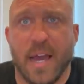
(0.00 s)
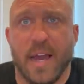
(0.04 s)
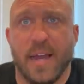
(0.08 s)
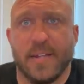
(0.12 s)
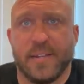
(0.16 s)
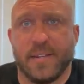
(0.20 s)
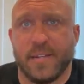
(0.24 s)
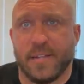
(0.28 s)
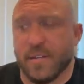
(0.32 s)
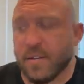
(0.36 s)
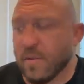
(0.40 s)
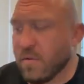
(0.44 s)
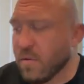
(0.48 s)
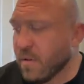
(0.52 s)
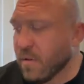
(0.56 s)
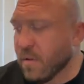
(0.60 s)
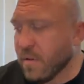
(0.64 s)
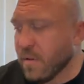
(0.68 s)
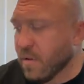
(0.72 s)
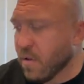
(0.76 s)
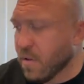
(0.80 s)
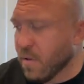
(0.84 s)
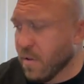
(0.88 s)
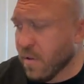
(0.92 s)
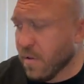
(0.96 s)
guys.
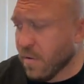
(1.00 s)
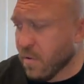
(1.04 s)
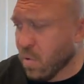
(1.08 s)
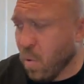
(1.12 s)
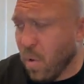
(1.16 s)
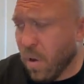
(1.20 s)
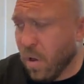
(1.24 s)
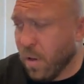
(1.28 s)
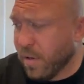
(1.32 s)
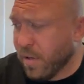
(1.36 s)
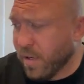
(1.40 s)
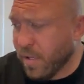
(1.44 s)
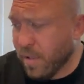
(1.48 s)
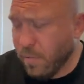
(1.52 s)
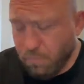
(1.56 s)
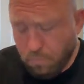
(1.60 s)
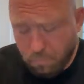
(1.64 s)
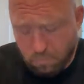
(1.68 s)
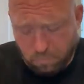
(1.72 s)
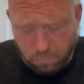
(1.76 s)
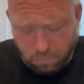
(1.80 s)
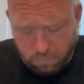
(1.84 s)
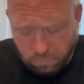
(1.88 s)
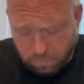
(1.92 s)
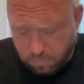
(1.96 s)
Good quality
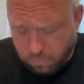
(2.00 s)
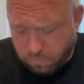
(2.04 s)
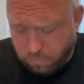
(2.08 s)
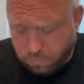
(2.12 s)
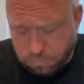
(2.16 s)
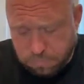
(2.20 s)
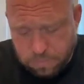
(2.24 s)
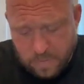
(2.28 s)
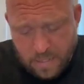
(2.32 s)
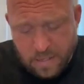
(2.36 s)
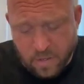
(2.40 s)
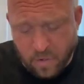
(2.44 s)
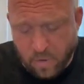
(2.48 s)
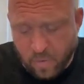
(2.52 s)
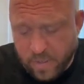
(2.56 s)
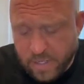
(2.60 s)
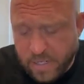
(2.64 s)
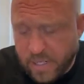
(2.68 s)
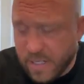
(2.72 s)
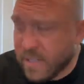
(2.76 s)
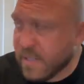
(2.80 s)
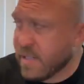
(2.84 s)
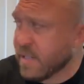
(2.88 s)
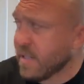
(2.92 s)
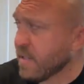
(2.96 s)

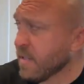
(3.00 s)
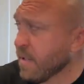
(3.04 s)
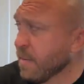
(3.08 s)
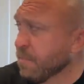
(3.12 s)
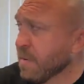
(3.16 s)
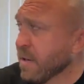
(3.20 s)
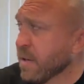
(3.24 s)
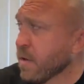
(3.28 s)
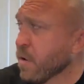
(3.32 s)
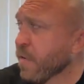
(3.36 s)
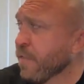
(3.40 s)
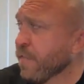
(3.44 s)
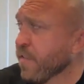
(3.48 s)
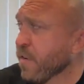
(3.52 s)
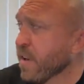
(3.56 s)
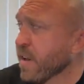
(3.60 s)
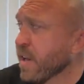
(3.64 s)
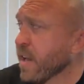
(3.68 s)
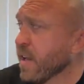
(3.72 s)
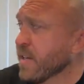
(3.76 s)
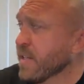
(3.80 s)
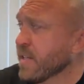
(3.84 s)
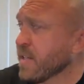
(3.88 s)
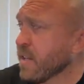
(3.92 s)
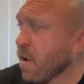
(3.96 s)
ingredients. I'm going to go for a
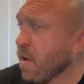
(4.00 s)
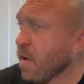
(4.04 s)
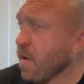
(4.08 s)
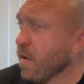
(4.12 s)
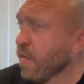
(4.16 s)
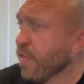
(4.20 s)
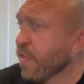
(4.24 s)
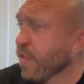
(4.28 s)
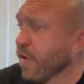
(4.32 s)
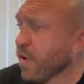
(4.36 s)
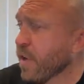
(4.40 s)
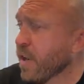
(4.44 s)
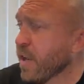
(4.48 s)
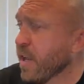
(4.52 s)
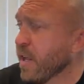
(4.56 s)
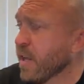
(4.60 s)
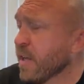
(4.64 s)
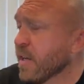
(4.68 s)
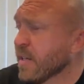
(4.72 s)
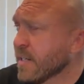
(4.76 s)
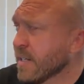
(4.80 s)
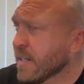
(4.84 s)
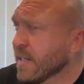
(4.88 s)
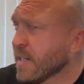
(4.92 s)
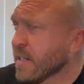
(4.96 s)
nice long 30,
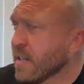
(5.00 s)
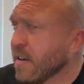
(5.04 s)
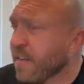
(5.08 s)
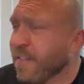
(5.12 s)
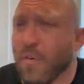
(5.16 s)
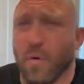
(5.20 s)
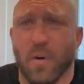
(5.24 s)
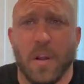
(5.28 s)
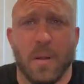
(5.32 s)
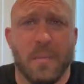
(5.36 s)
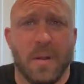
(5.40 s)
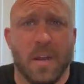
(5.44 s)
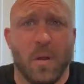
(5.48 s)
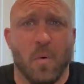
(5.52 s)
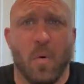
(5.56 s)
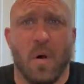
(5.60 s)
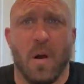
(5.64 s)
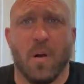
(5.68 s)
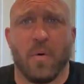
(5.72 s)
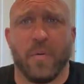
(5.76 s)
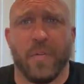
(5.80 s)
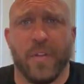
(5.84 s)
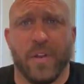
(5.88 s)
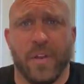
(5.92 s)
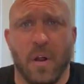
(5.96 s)
40 minute
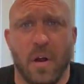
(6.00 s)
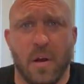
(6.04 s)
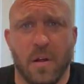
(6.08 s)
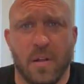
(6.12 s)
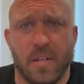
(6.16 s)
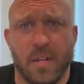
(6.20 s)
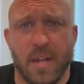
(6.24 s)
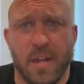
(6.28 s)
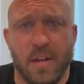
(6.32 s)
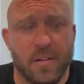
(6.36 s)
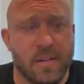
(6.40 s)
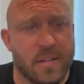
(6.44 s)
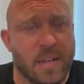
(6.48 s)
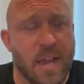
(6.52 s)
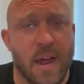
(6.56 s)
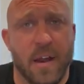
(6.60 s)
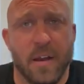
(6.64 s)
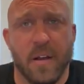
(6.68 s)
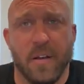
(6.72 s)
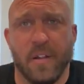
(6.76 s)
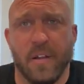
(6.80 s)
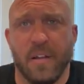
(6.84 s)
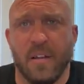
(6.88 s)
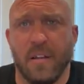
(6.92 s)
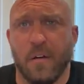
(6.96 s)
walk with the dogs now.
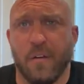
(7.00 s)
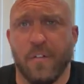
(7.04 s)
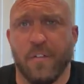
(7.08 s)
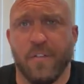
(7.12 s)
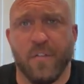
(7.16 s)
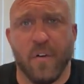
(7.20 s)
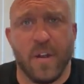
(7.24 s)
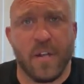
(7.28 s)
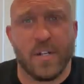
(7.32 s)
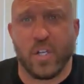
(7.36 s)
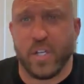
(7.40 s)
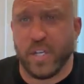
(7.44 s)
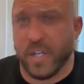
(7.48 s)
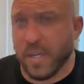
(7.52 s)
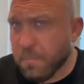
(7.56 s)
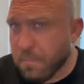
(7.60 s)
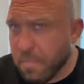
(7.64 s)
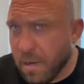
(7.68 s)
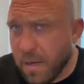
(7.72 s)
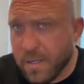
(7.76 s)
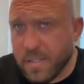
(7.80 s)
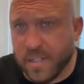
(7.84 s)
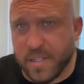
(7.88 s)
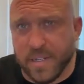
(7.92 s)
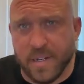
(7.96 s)
Entirely, a their little Frenchie and
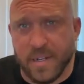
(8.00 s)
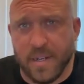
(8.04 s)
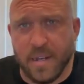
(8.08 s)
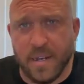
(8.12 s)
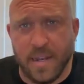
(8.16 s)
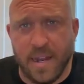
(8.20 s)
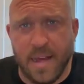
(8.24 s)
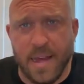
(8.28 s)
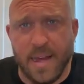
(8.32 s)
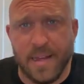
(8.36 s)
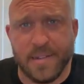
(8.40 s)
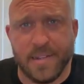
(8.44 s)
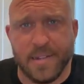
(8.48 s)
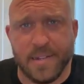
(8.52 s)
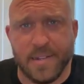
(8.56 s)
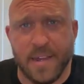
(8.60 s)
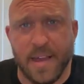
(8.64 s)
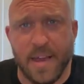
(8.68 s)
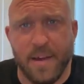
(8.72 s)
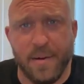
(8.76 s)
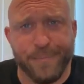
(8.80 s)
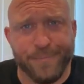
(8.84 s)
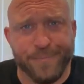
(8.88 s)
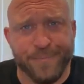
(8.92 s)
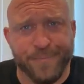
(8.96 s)
Boston asses
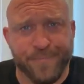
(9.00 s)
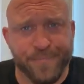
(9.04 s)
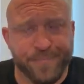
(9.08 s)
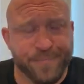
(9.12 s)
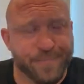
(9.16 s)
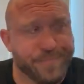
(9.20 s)
out